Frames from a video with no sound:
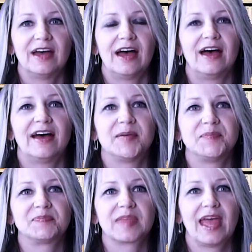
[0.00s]

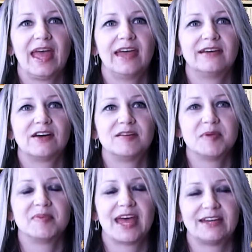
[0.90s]
And I
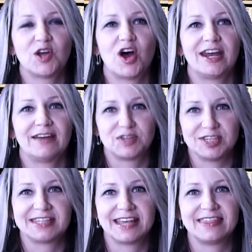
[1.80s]
remember that night after you
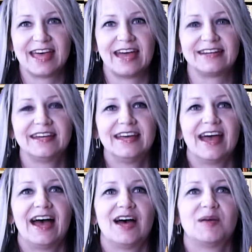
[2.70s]
said that,
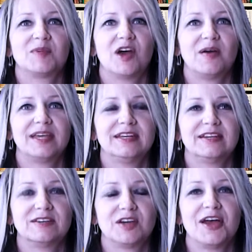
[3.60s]
going
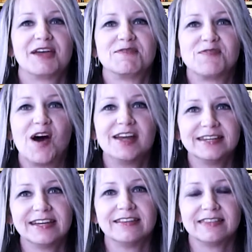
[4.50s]
and
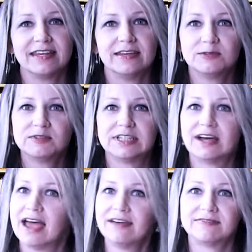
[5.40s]
finding it and thinking, oh gee,
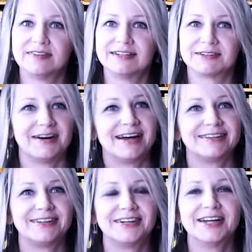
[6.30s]
I have written quite a
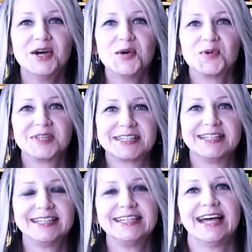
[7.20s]
lot, what's
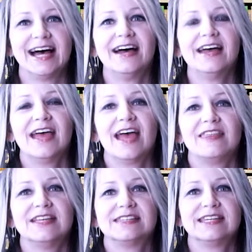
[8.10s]
in here? And
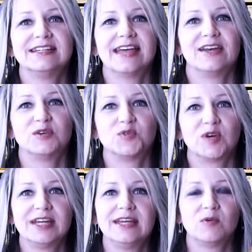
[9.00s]
then sitting down and
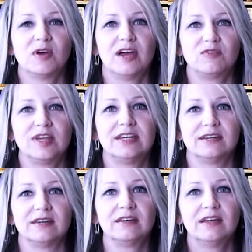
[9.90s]
reading what I'd
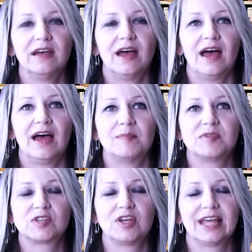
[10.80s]
written,
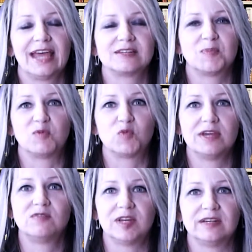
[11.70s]
certainly had to be
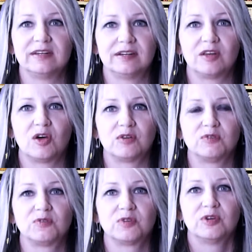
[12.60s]
rewritten in a lot of